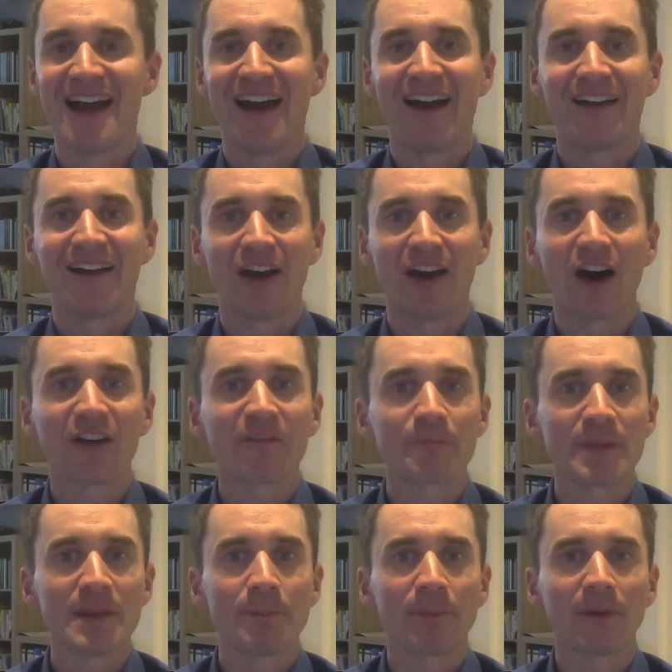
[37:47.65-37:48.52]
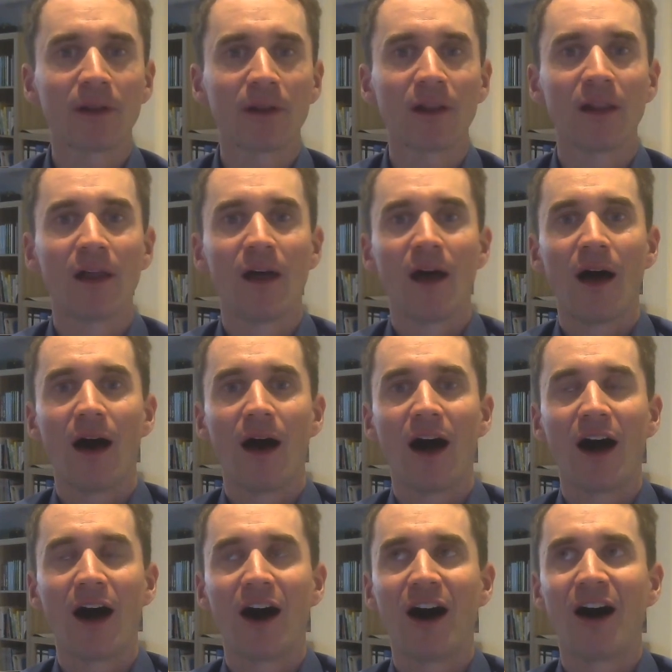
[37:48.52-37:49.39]
A lot of people
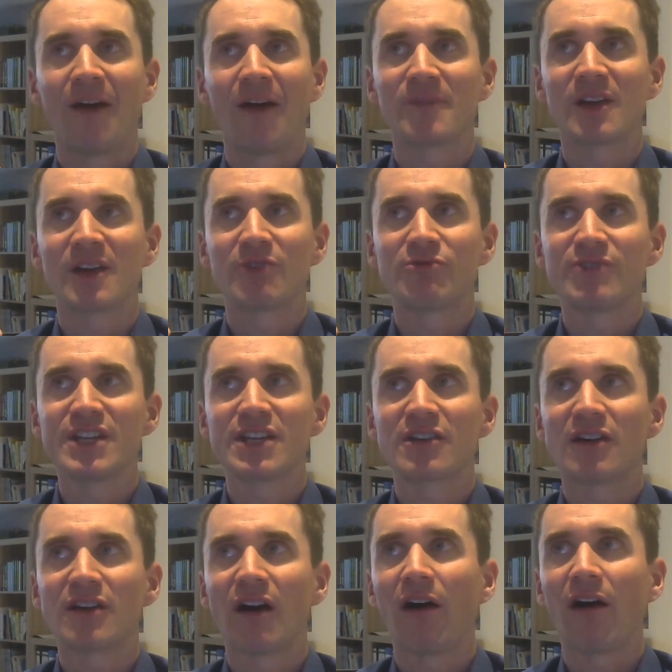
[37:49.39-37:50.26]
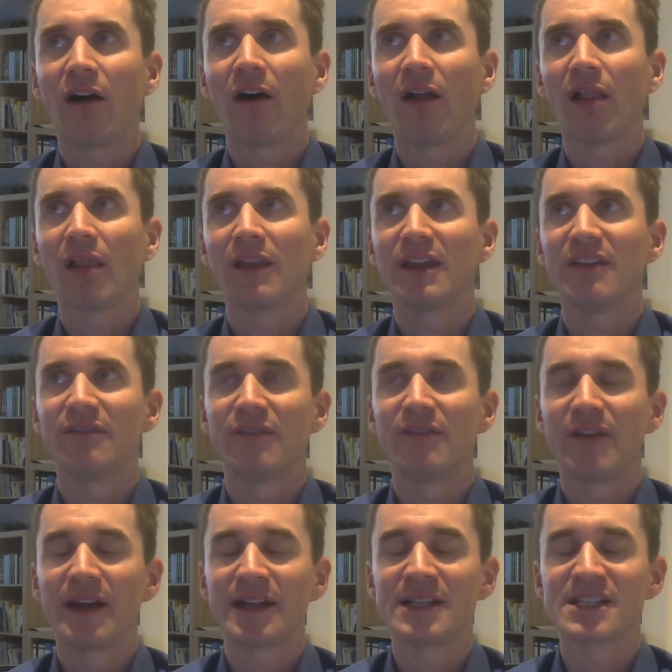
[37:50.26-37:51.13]
recall
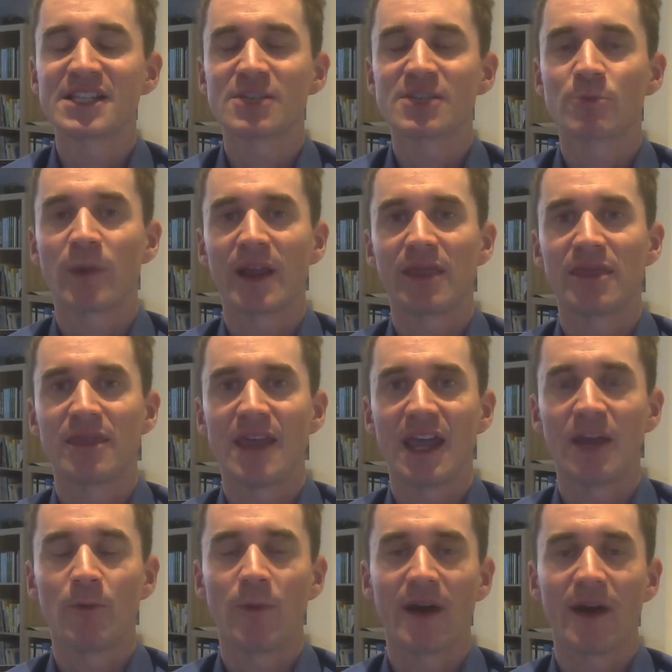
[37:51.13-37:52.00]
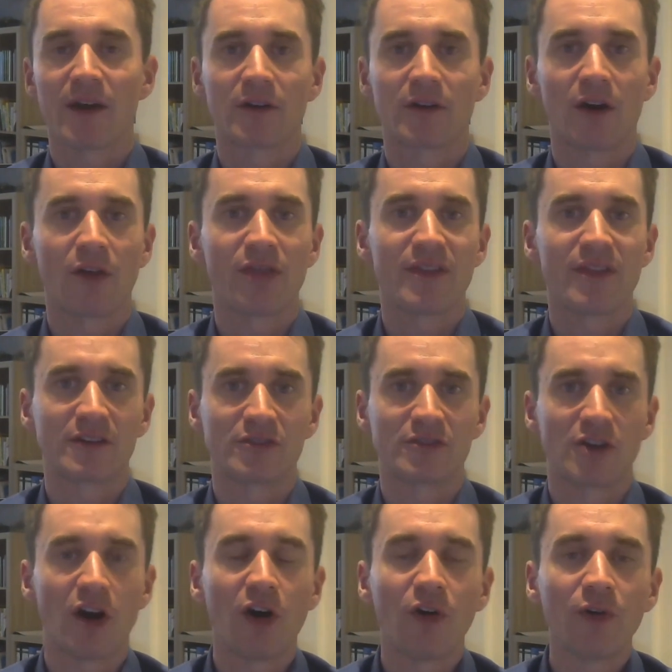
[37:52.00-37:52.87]
events when they were on their
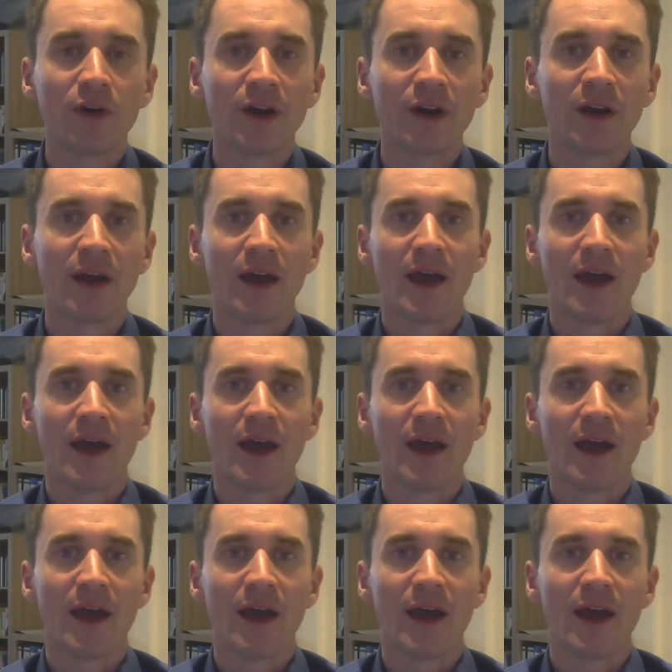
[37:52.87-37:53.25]
own